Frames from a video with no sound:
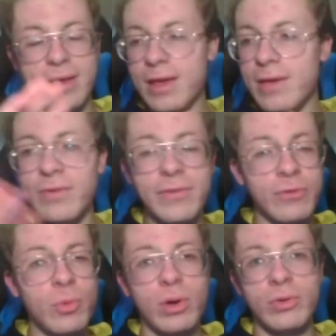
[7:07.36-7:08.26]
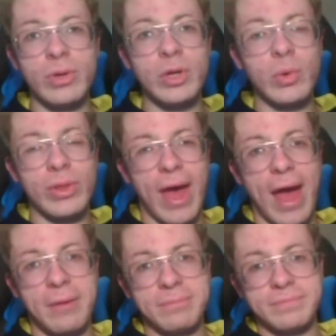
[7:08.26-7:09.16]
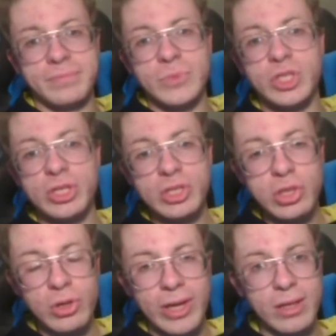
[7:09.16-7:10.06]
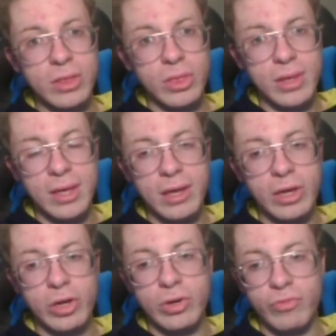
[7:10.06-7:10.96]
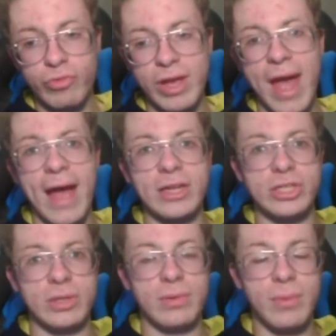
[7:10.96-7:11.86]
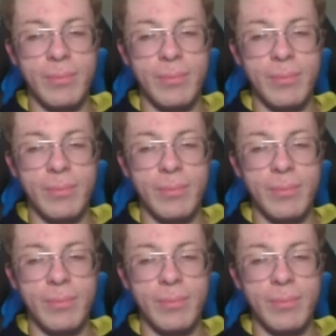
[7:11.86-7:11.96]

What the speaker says: even if you want to ignore that, just look at the reaction,